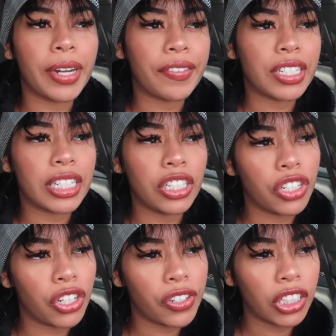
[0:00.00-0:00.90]
We have to see
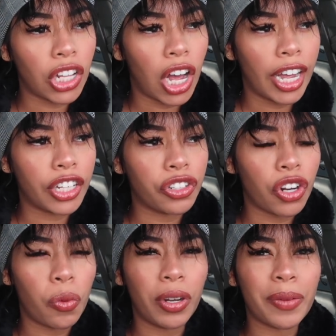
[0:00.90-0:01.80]
each other a lot. You
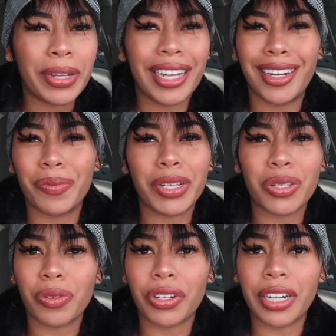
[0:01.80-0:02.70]
don't want to be
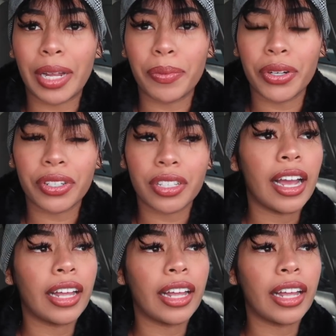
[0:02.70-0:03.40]
enemies with your neighbors.